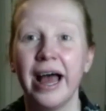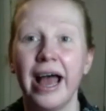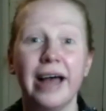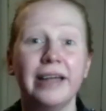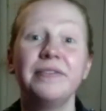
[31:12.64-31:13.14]

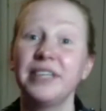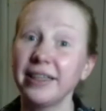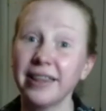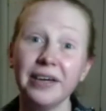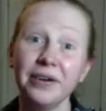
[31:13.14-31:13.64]
And if
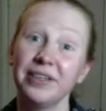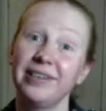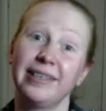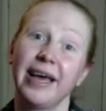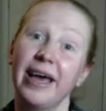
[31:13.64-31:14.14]
Dudley could
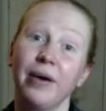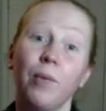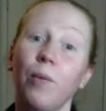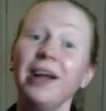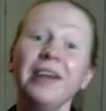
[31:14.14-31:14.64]
say
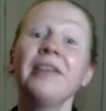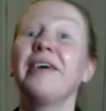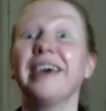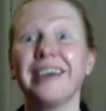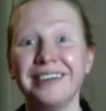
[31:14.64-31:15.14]
one
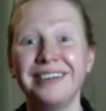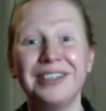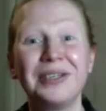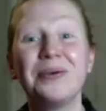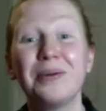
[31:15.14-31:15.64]
thing
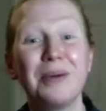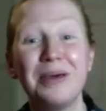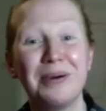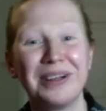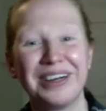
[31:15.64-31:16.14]
to the
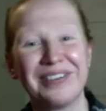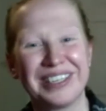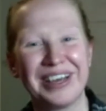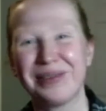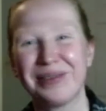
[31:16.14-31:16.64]
people of
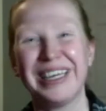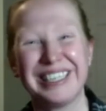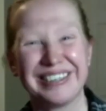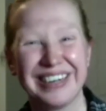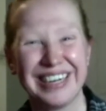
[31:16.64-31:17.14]

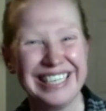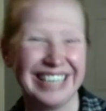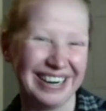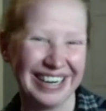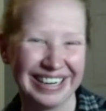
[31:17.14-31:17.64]
Southwestern
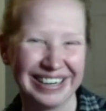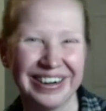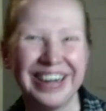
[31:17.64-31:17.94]
Ontario,